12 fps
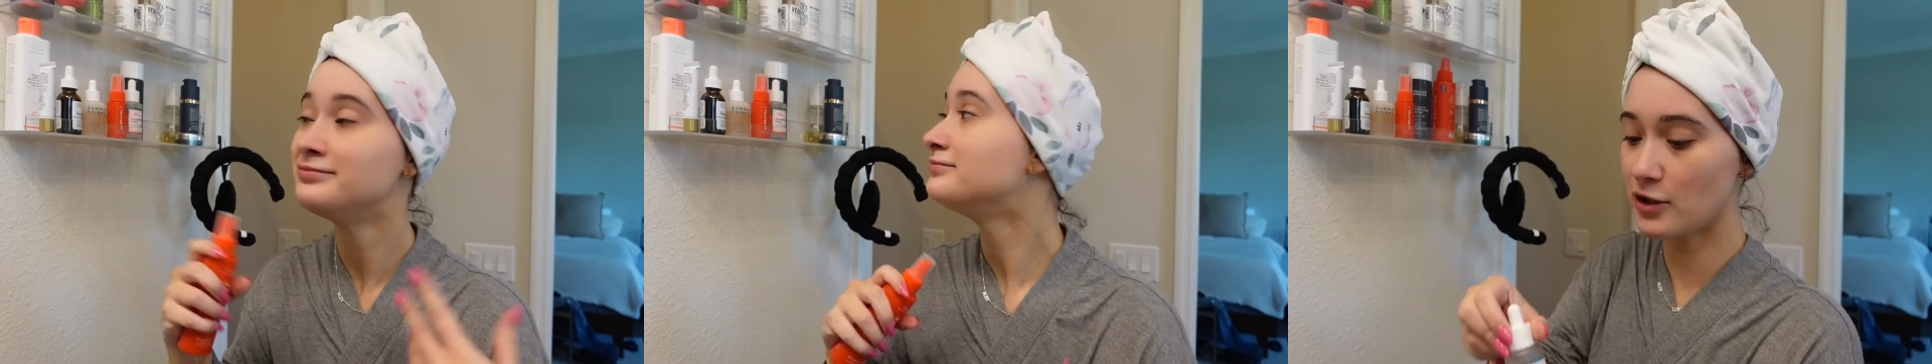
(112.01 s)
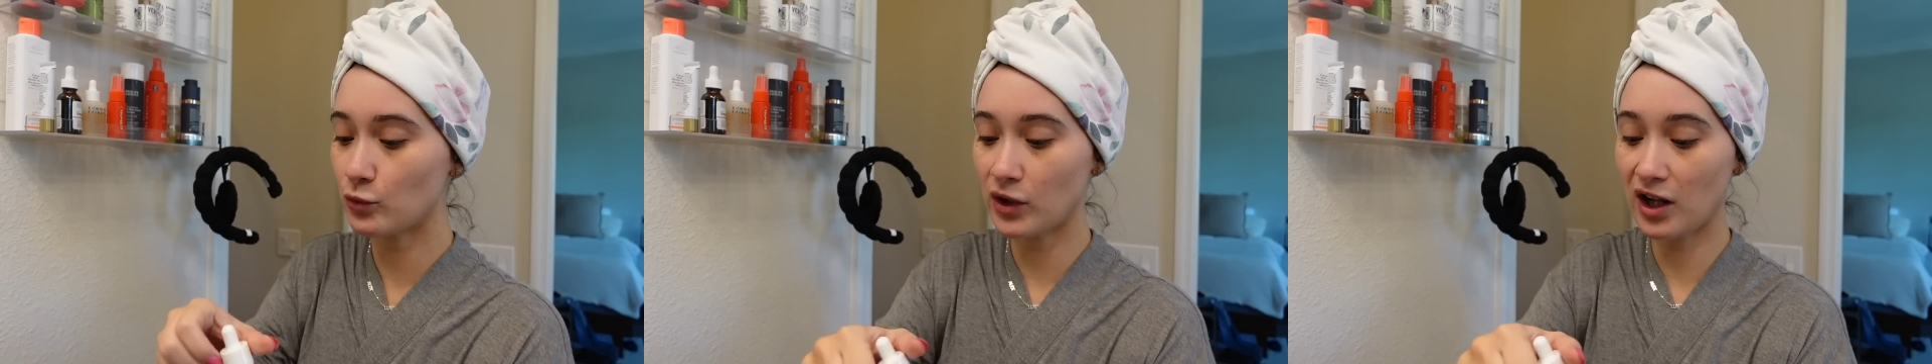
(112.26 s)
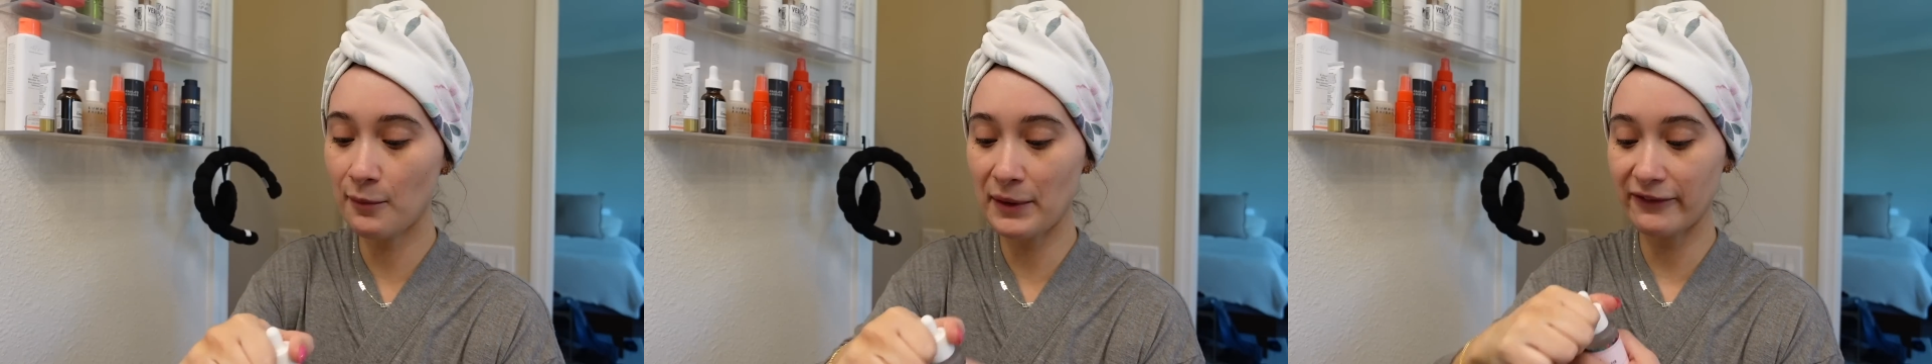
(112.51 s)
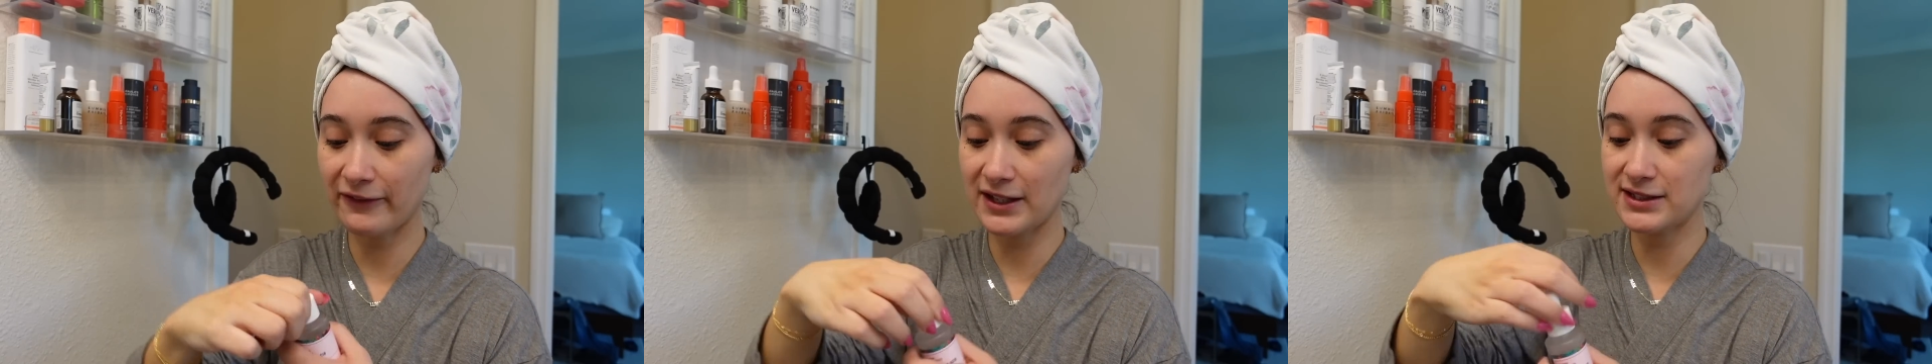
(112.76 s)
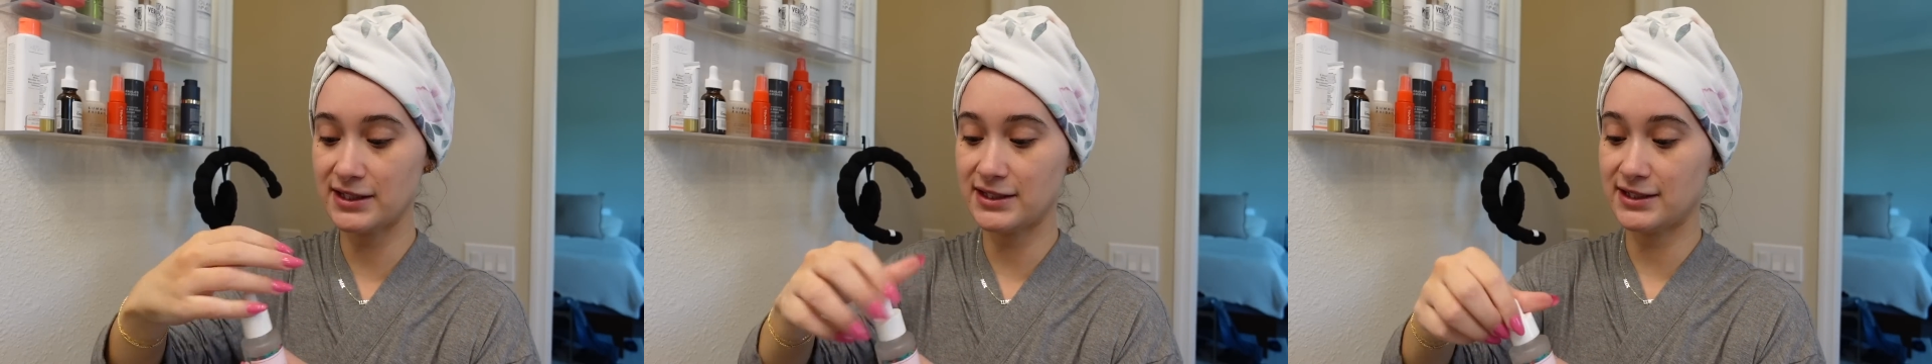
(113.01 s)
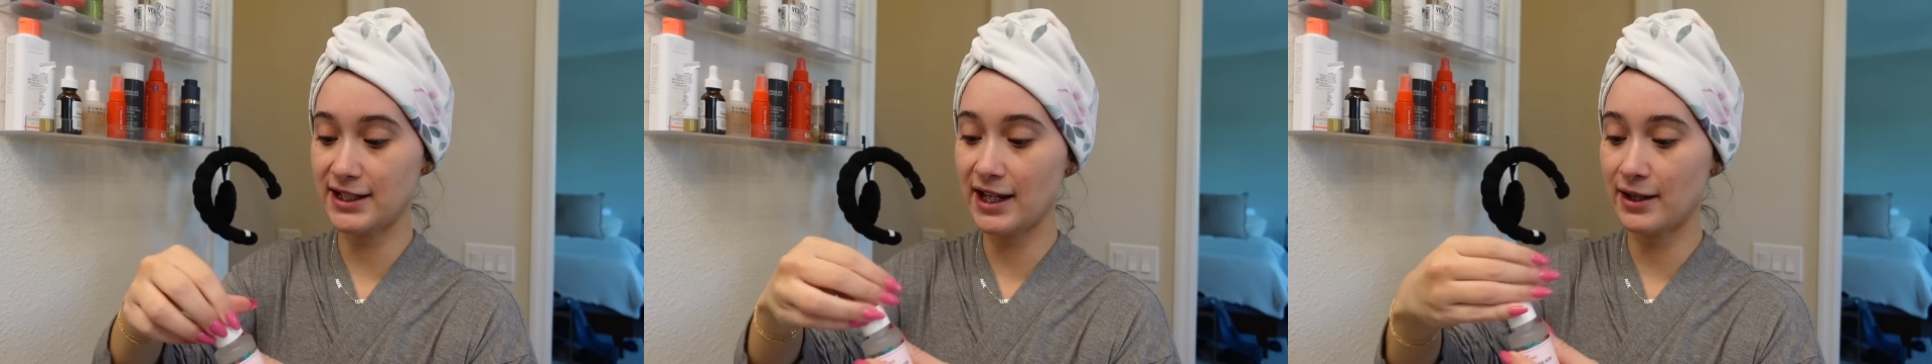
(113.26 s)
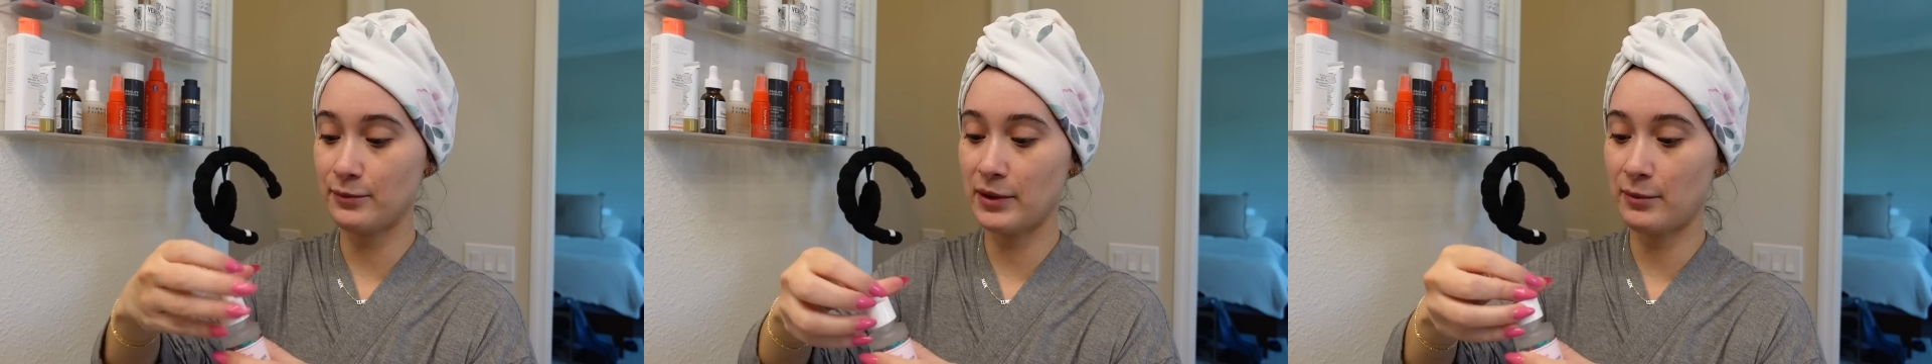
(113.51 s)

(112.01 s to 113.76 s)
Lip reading: Then while my face is damp,